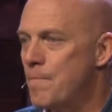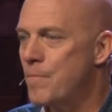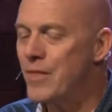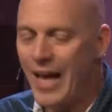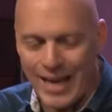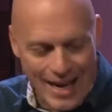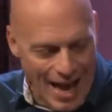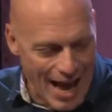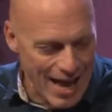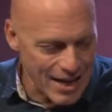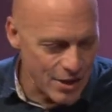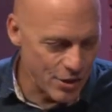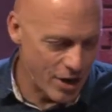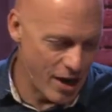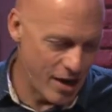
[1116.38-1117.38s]
that
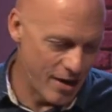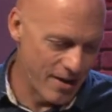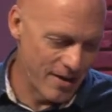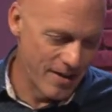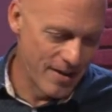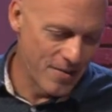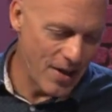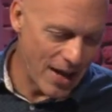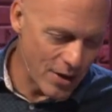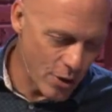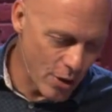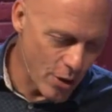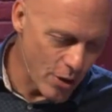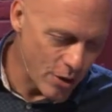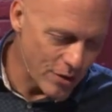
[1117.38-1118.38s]
agony, that
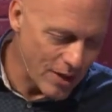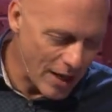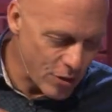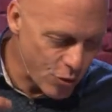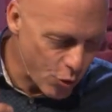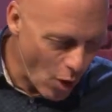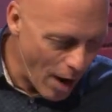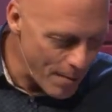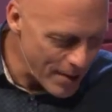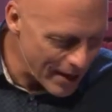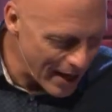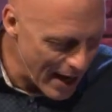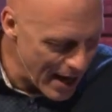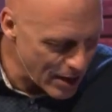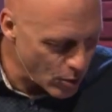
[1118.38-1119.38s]
hurt, that throbbing
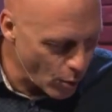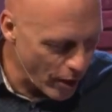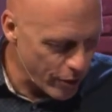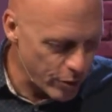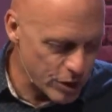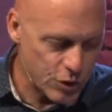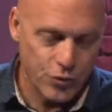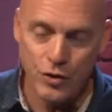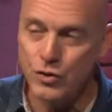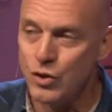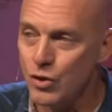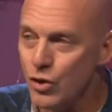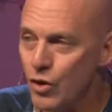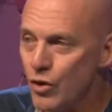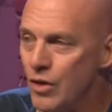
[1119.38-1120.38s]
ache, whether it's
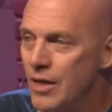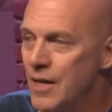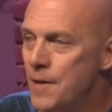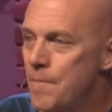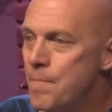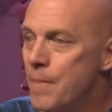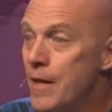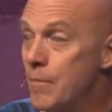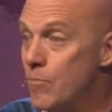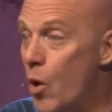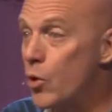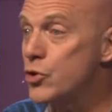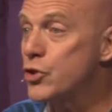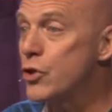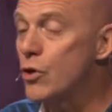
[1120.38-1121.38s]
physical,
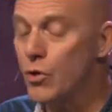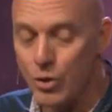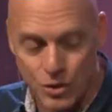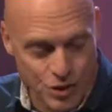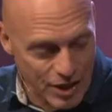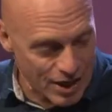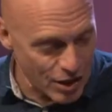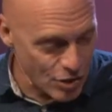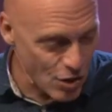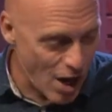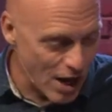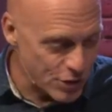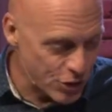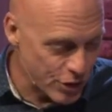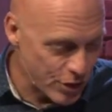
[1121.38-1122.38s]
emotional, or
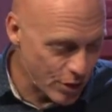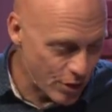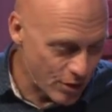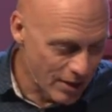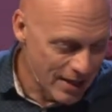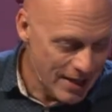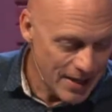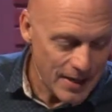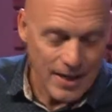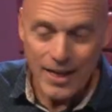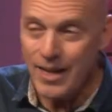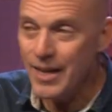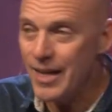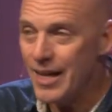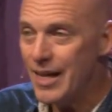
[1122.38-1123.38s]
psychological,
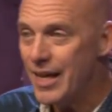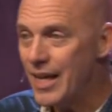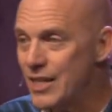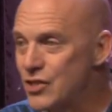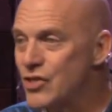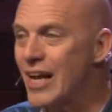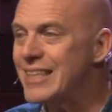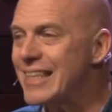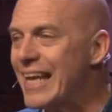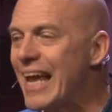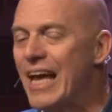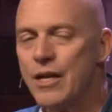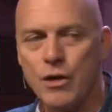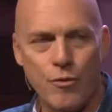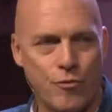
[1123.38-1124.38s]
it's not the
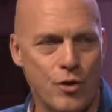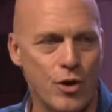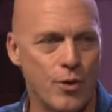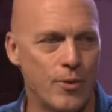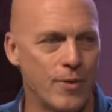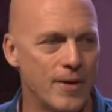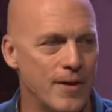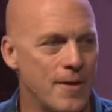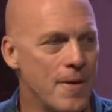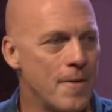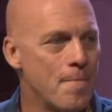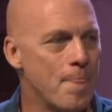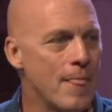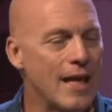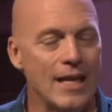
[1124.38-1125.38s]
end of you.
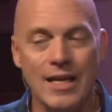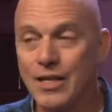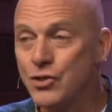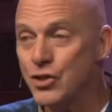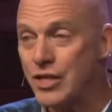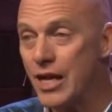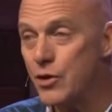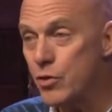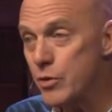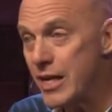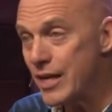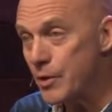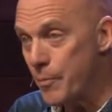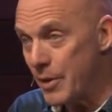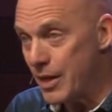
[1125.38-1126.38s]
Instead, you
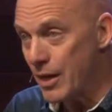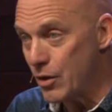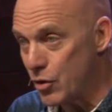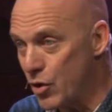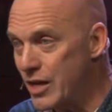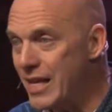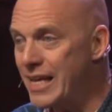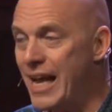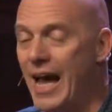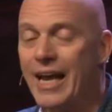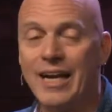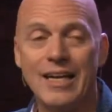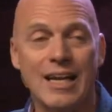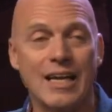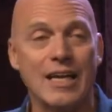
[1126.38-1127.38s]
need to begin looking at
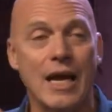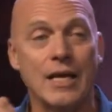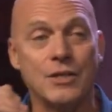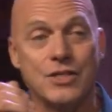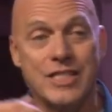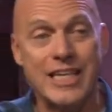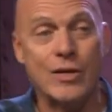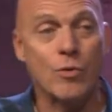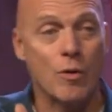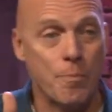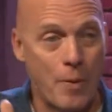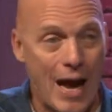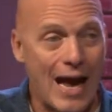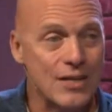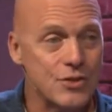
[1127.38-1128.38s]
it like a secret
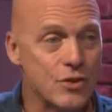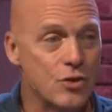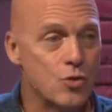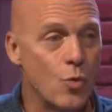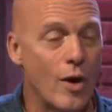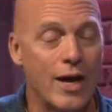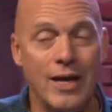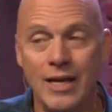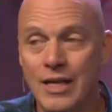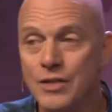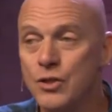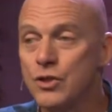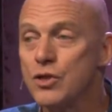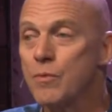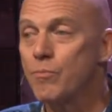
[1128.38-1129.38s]
passageway
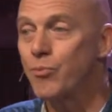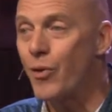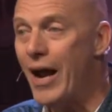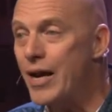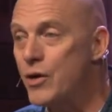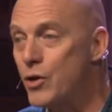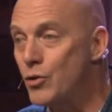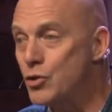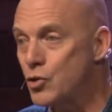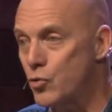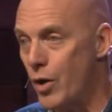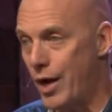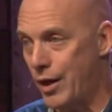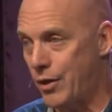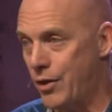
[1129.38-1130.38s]
to some brand new
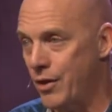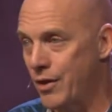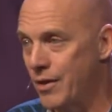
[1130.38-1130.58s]
strength.